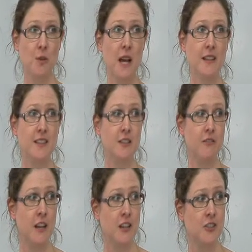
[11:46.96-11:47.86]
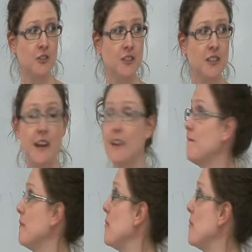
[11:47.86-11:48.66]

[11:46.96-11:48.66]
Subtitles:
the Black's differential set,